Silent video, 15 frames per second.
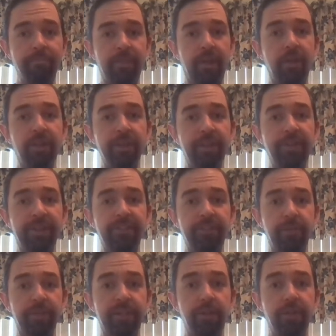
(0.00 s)

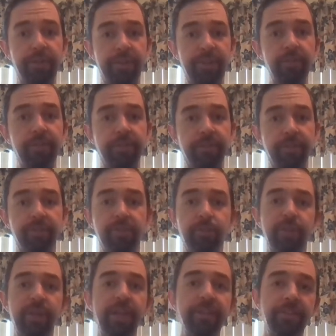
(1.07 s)
that we call the universe,
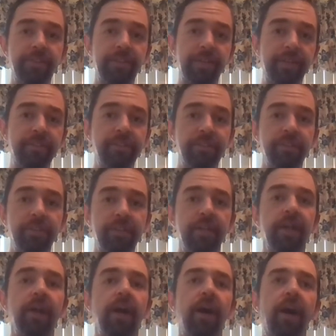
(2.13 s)
created things
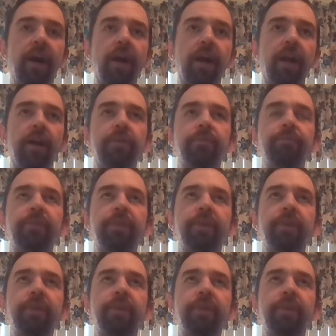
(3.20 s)
are,